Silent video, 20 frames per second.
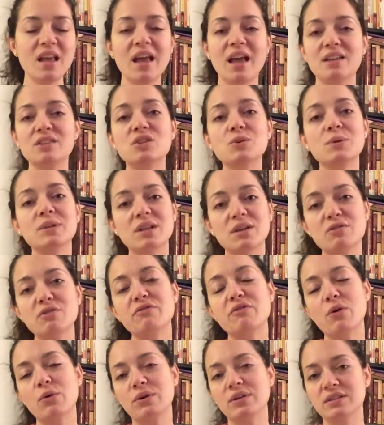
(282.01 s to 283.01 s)
And so another
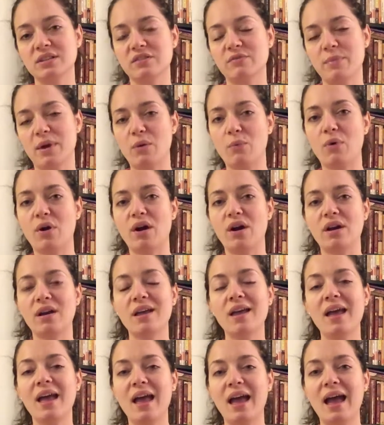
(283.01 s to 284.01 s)
focus of my work
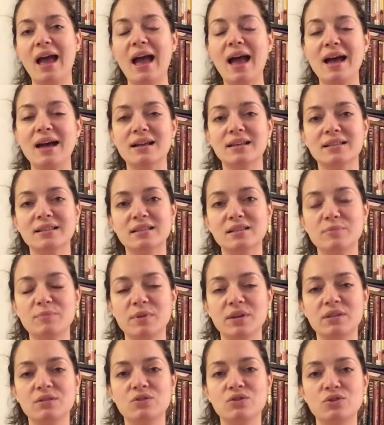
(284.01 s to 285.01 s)
has
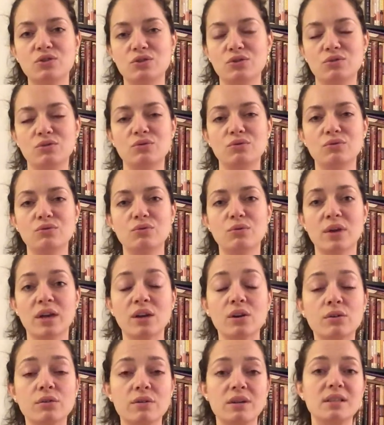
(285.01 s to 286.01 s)
been to
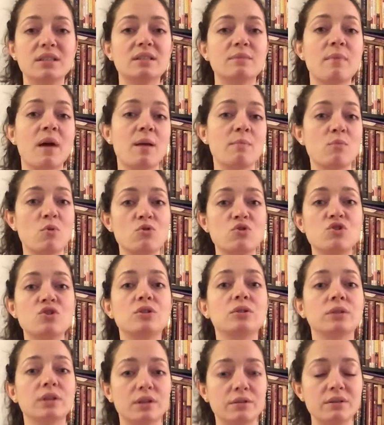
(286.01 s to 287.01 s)
increase my
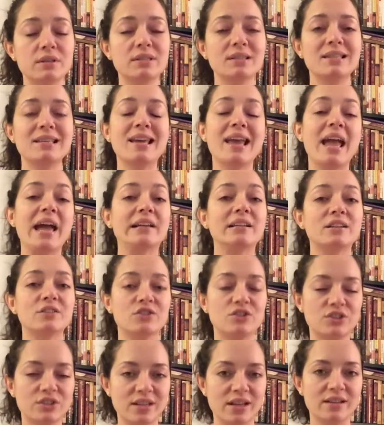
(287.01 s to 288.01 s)
emotional literacy and
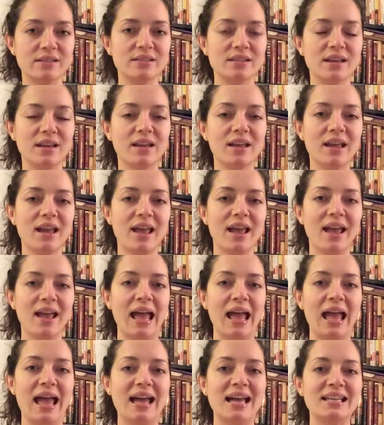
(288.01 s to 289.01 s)
understanding.
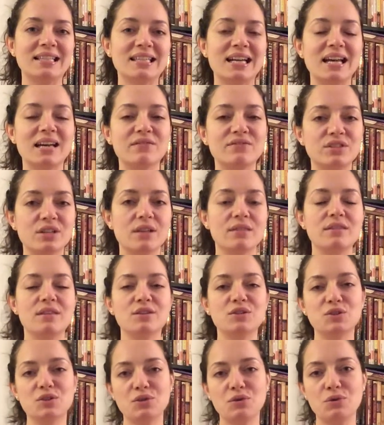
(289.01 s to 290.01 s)
And I have done
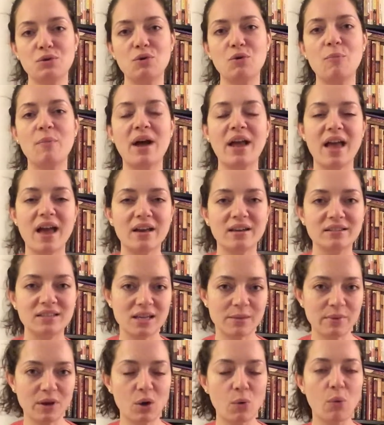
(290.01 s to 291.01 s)
this through my
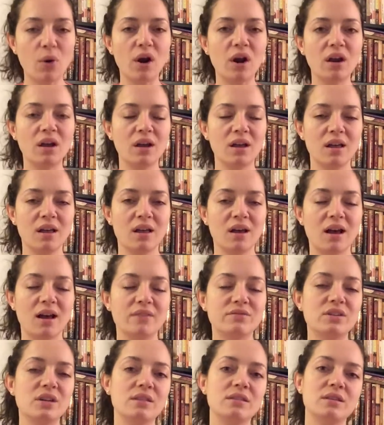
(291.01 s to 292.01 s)
academic work,
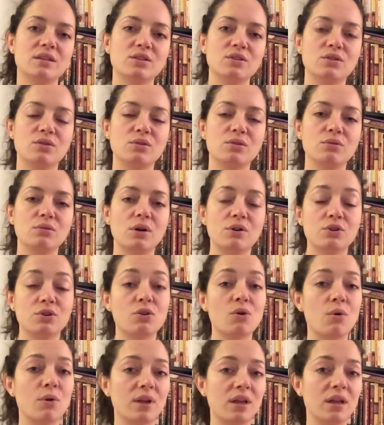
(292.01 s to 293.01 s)
I've done this through
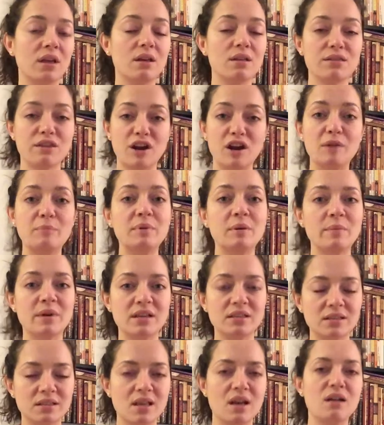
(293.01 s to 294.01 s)
undergoing therapy
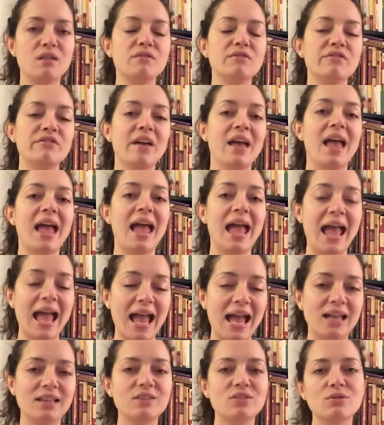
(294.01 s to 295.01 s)
myself,
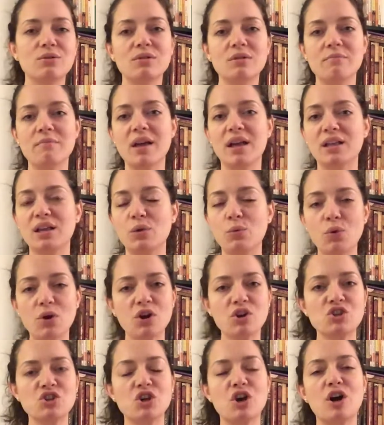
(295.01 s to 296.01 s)
and through the many
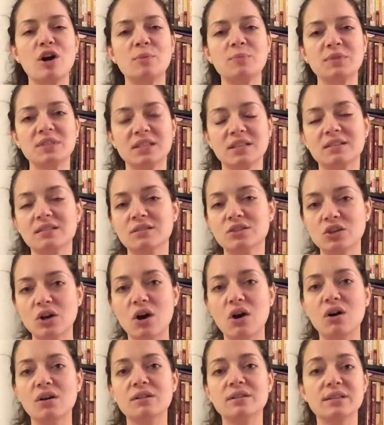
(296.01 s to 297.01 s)
workshops and
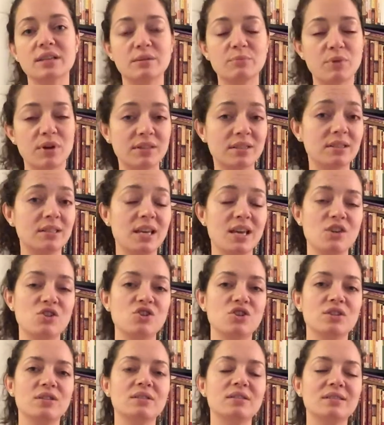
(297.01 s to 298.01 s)
talks and
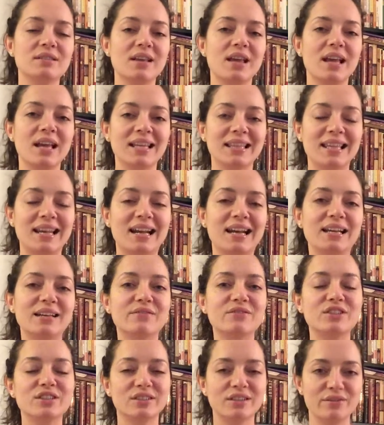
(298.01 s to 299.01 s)
presentations that I
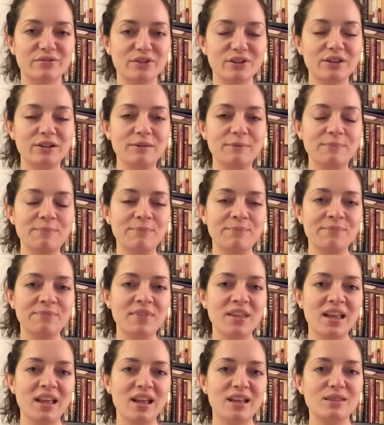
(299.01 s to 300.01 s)
have delivered.
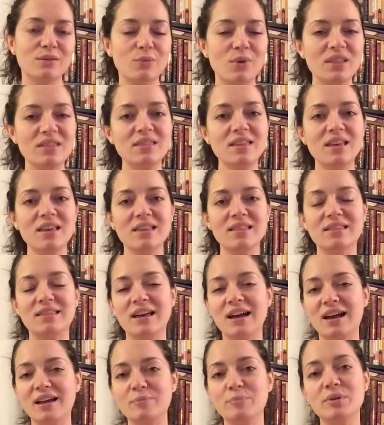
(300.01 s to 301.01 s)
The one thing
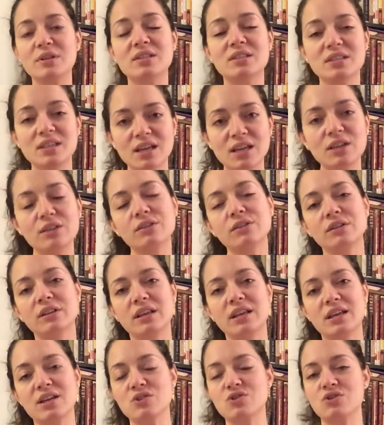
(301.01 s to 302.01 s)
that
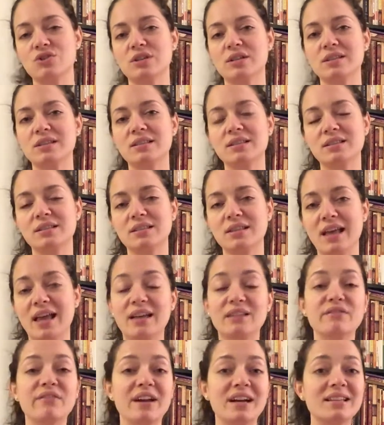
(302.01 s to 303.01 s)
particularly interests
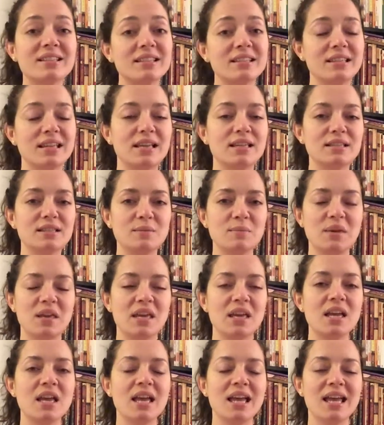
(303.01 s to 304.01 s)
and fascinates
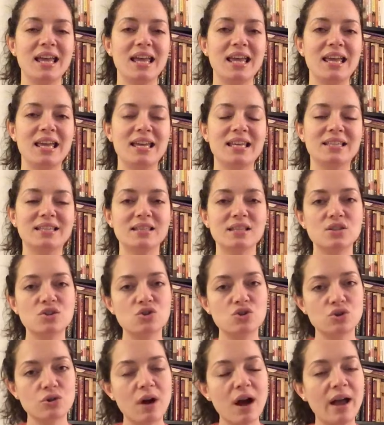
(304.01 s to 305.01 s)
me is this
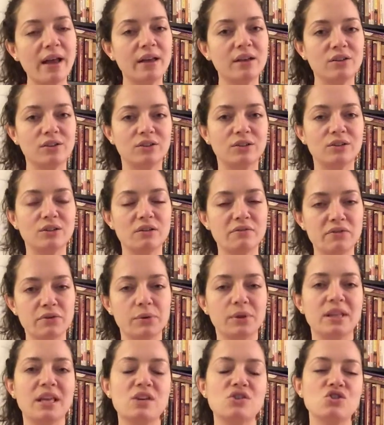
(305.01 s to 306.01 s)
triangle of a
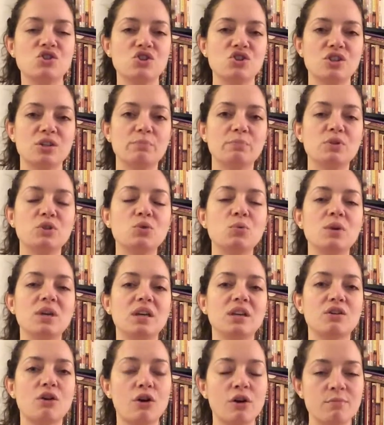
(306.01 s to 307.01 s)
relationship
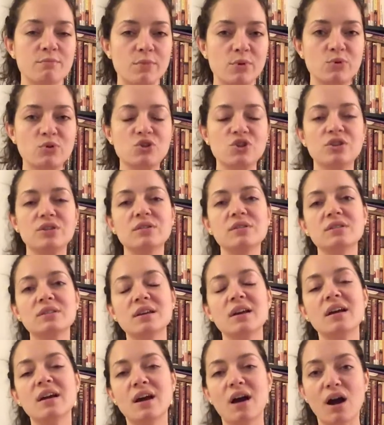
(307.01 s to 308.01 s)
between our emotions,
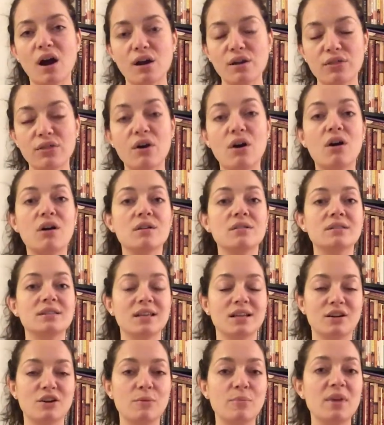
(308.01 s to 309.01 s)
our thoughts,
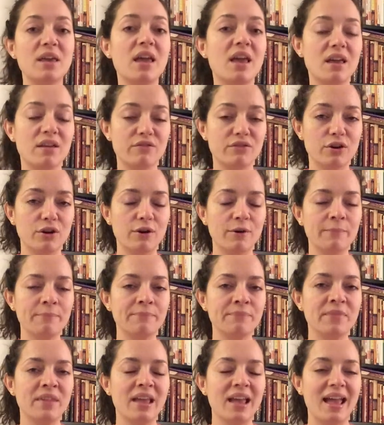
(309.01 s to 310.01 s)
and our behavior.
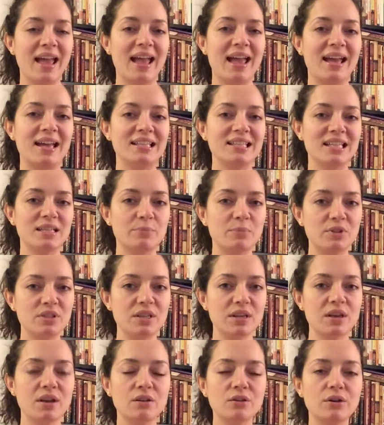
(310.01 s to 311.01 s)
And in
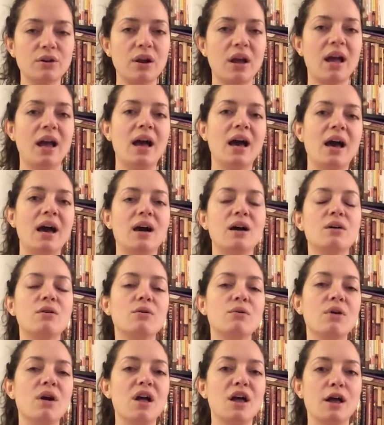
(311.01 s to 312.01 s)
particular,
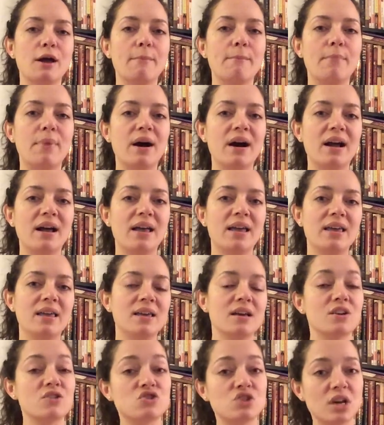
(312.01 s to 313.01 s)
how
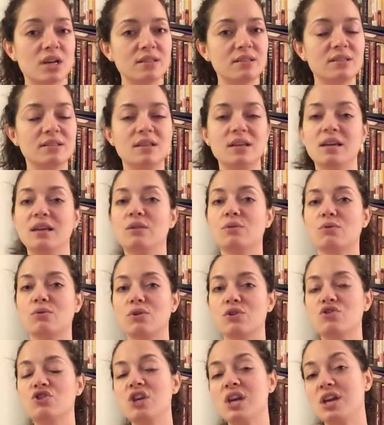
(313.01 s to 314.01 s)
by adjusting
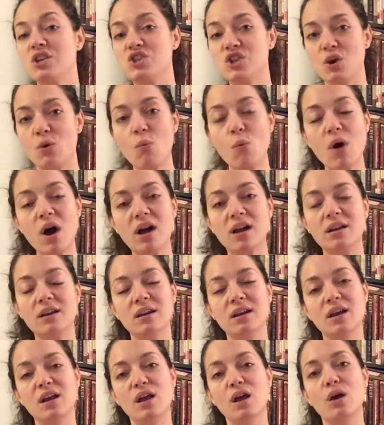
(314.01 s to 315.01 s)
or changing
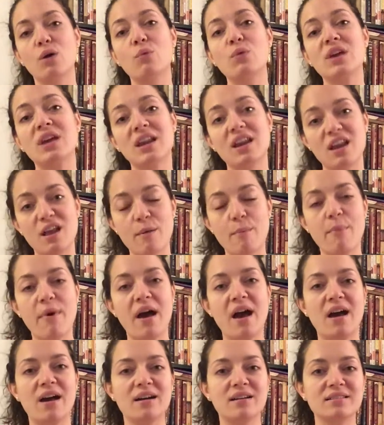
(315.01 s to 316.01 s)
one, we can
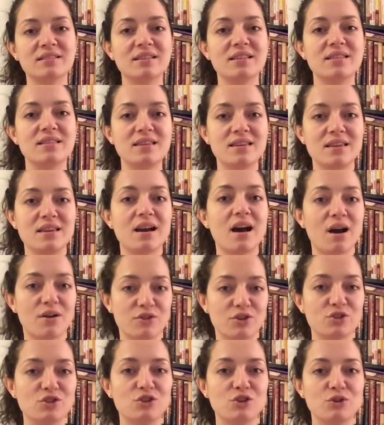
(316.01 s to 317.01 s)
impact the
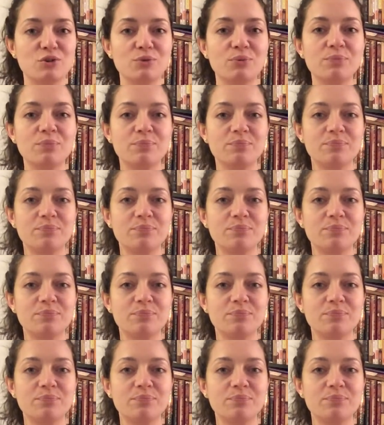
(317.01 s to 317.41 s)
other two.